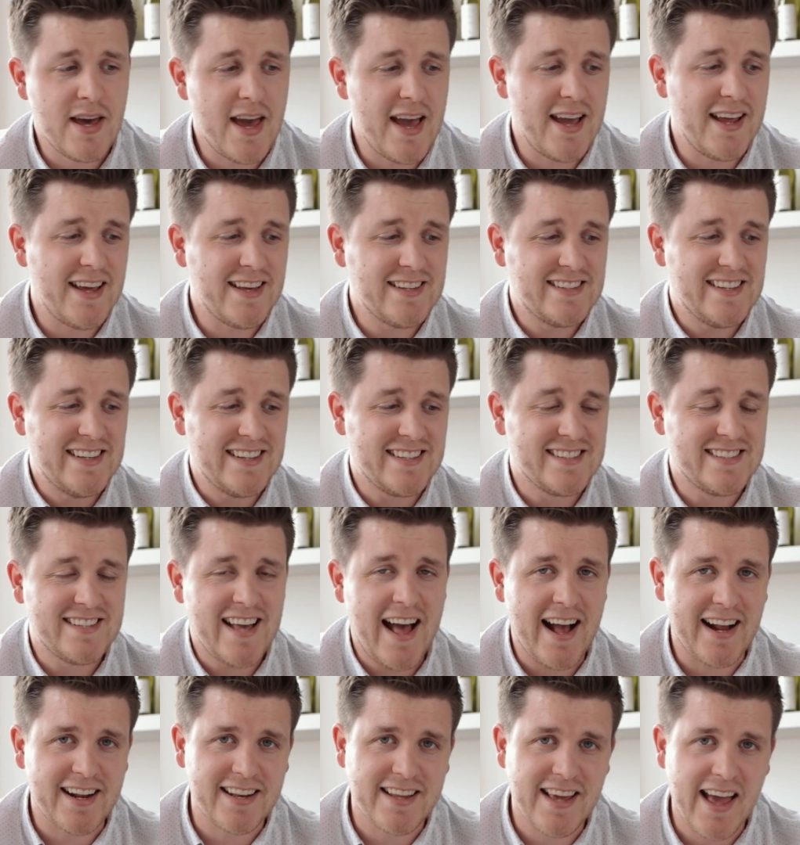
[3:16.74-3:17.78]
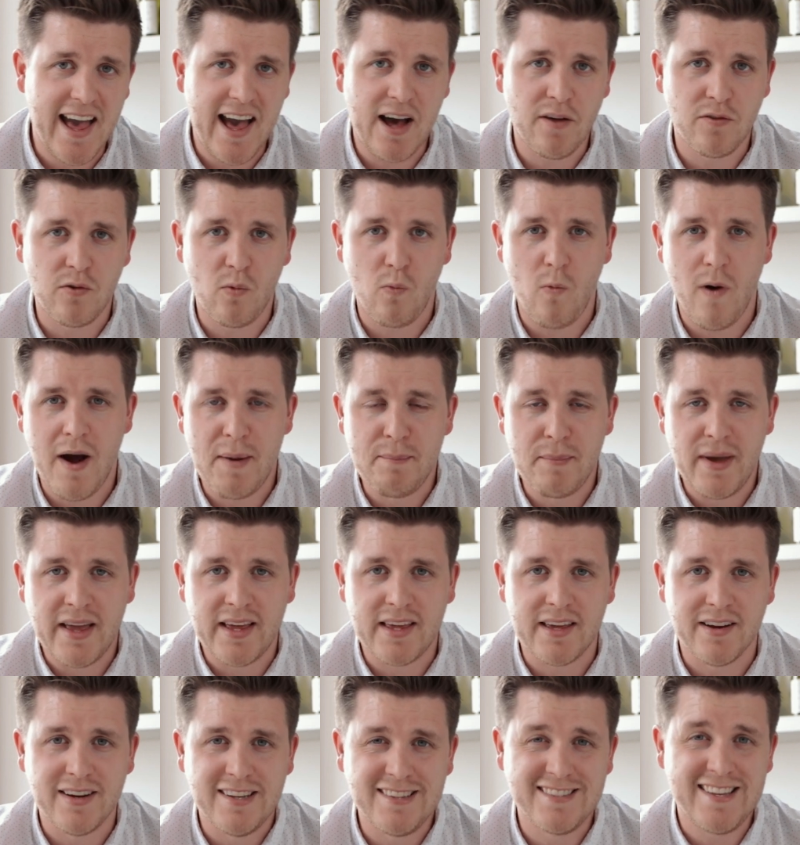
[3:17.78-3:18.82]
It is exactly how the
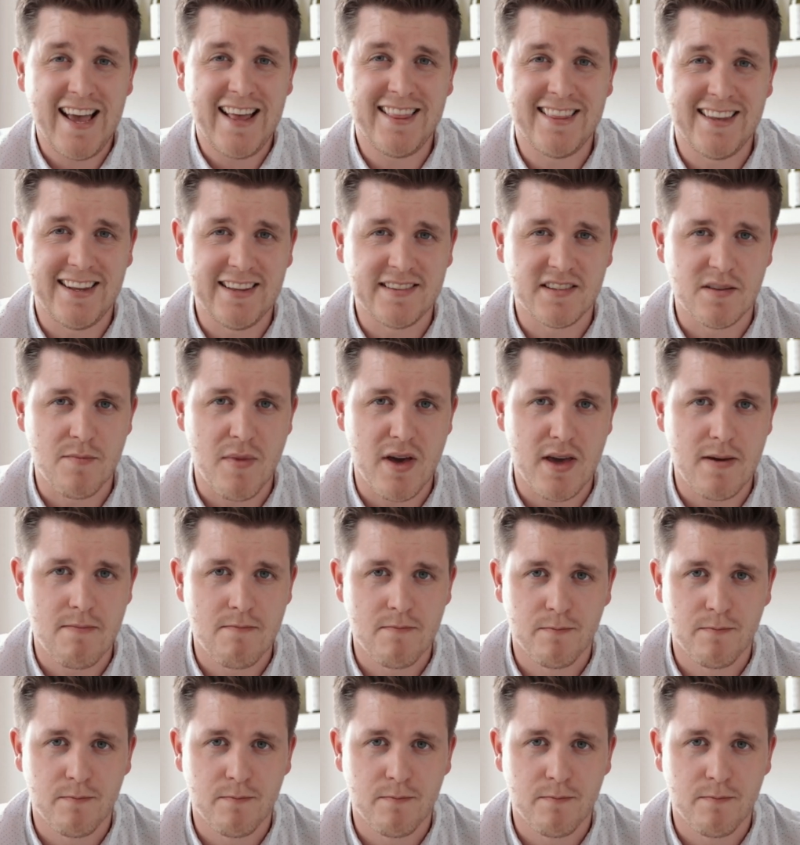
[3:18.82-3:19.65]
winemaker intended it to be.